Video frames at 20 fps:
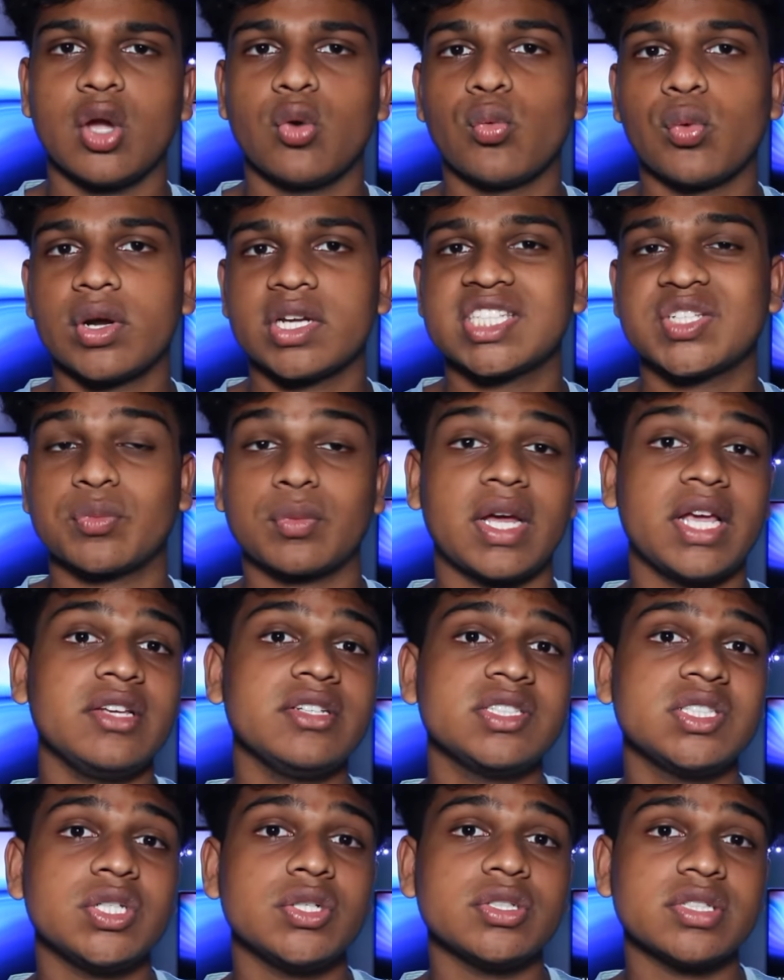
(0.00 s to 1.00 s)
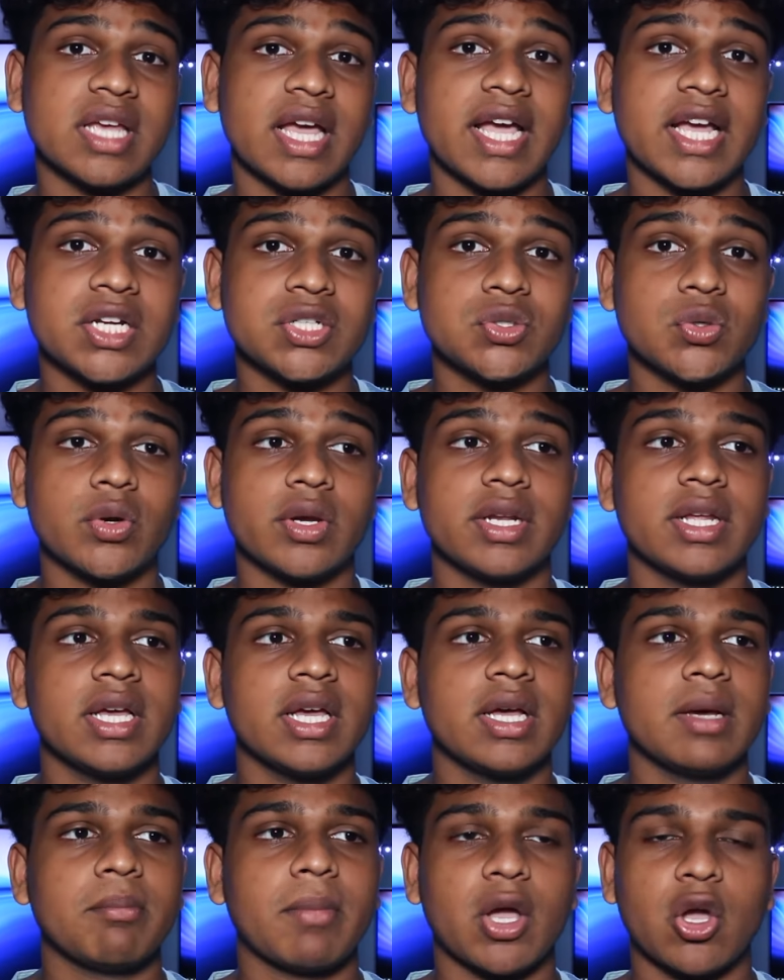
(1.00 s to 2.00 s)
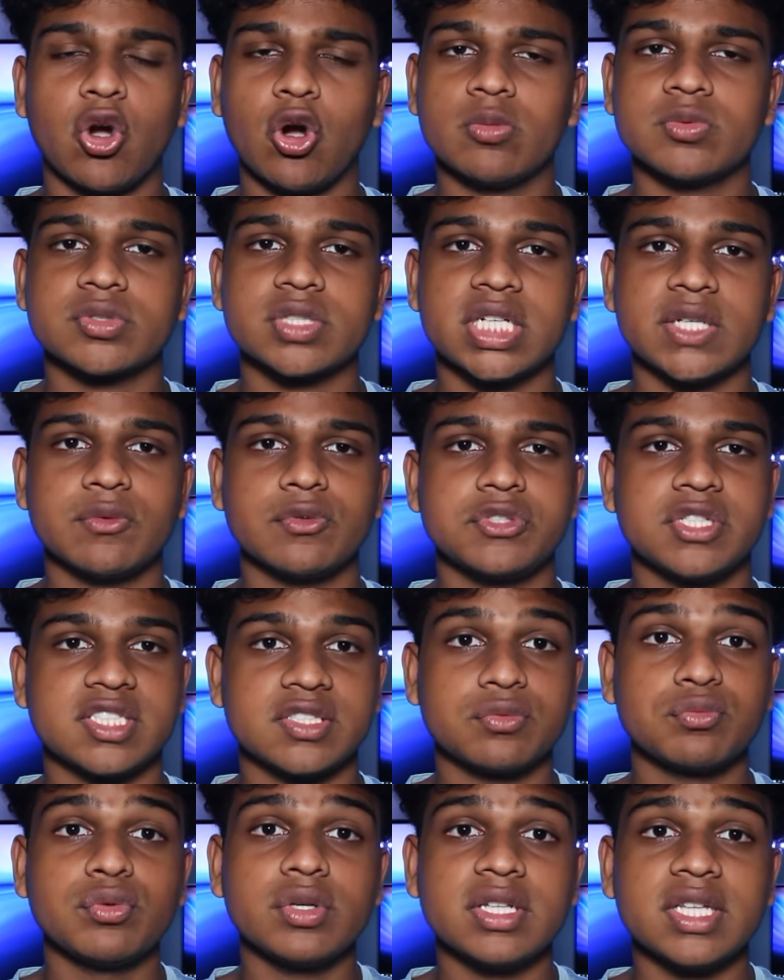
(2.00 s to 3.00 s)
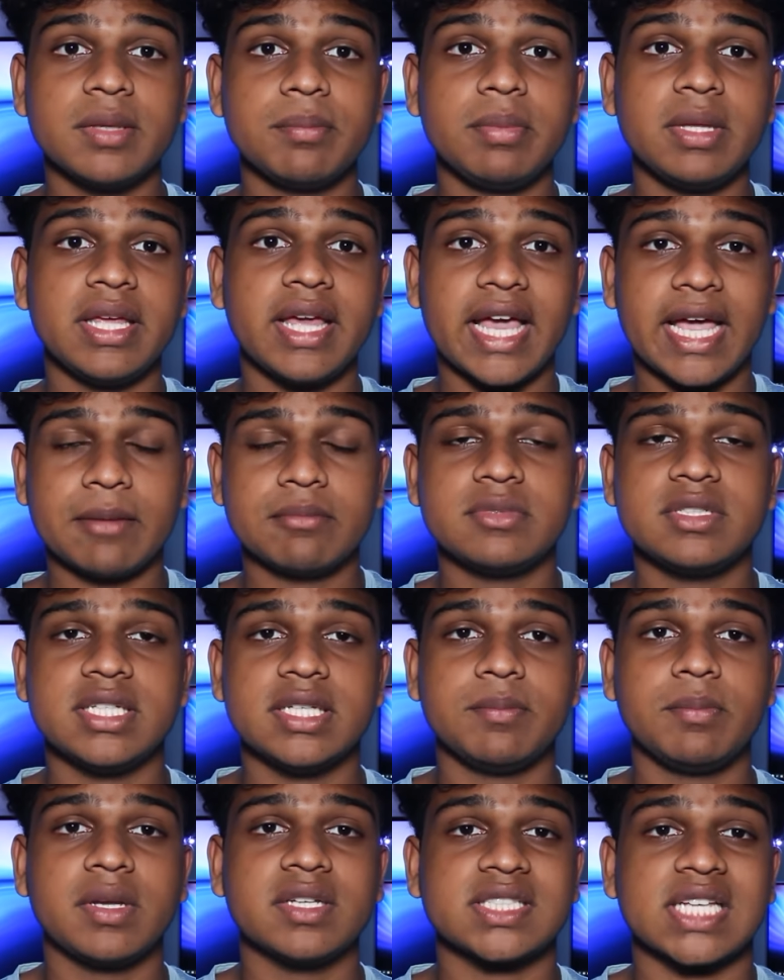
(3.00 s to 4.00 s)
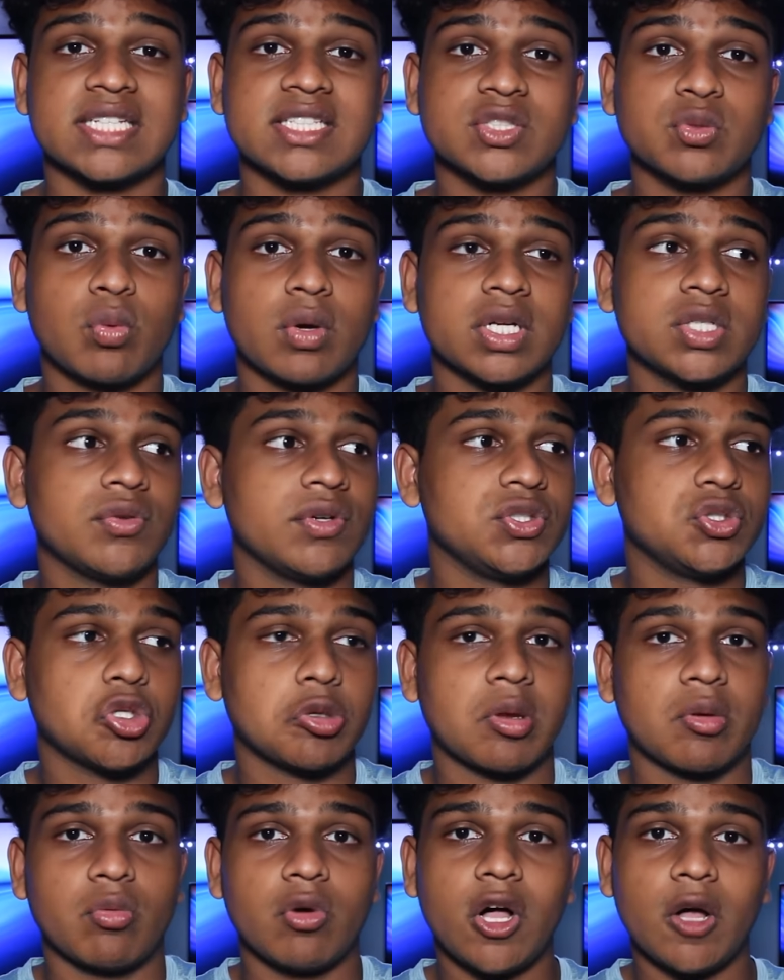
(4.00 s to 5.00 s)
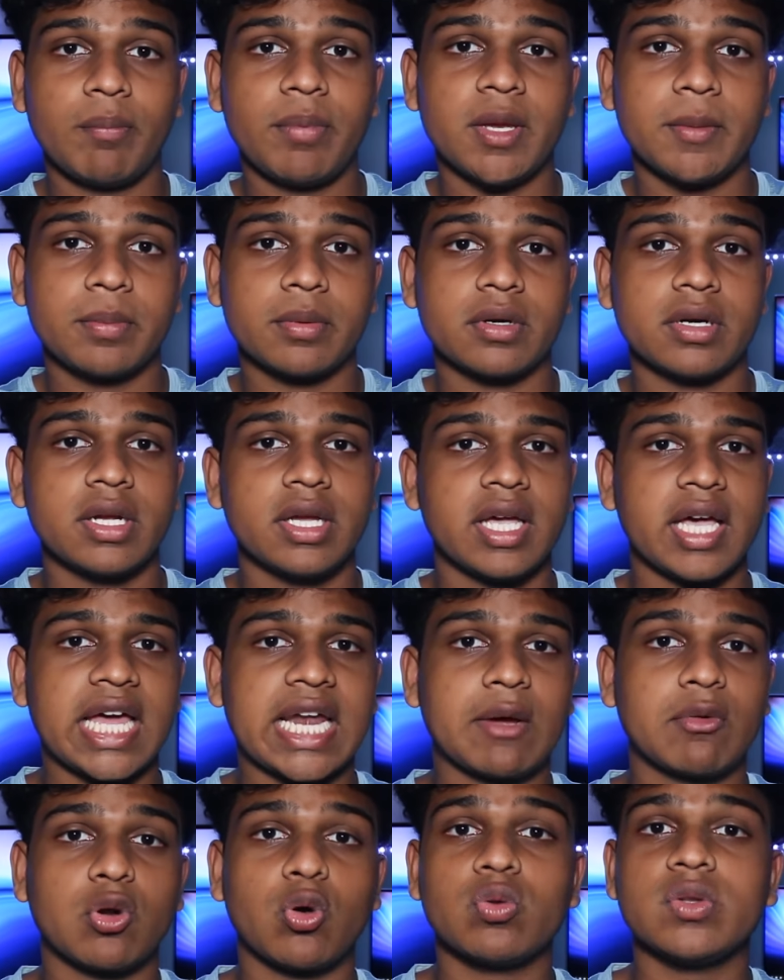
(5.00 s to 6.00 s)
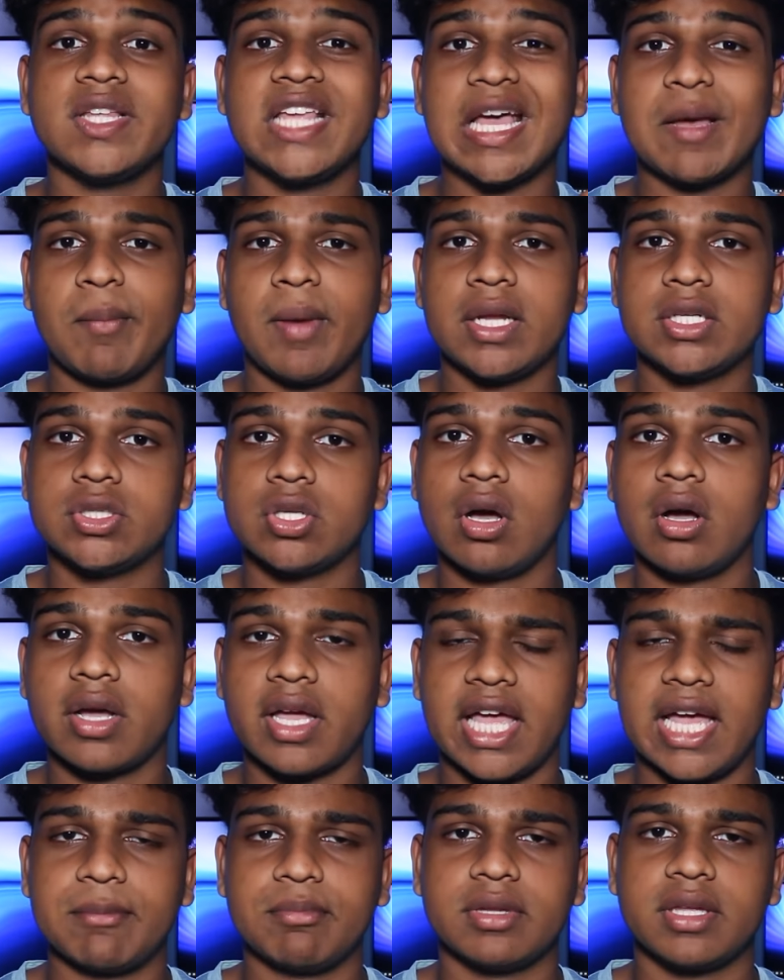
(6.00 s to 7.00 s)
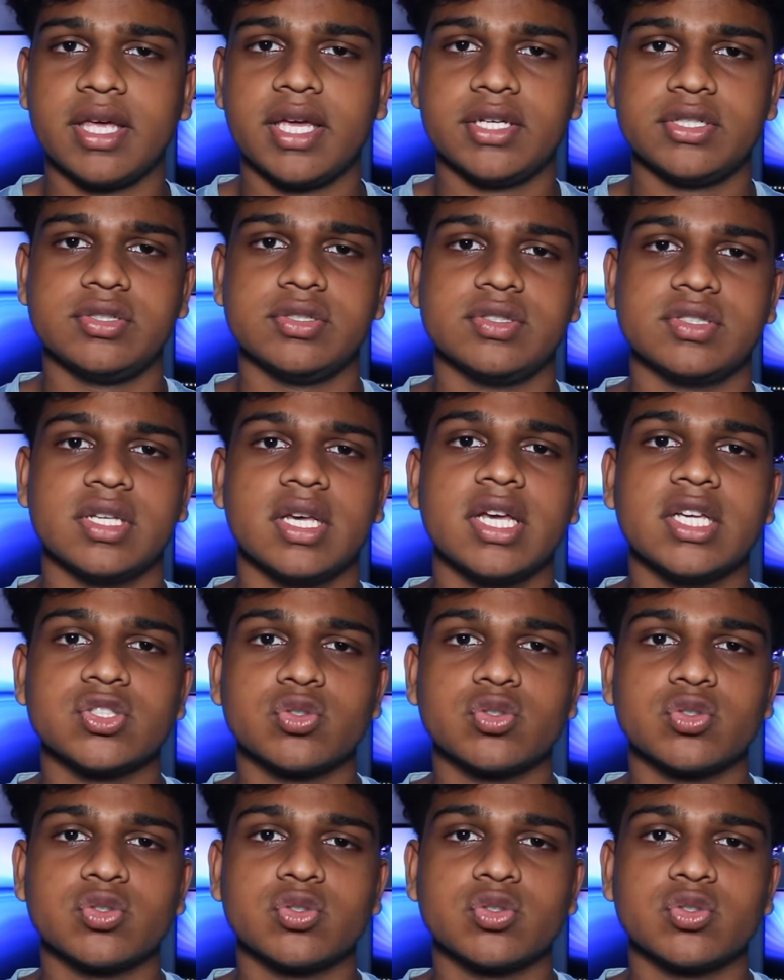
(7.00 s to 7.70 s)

Whereas when I used to use Android, my home screen would just really be empty because I just wanted to enjoy my wallpaper and I would only have my dock applications.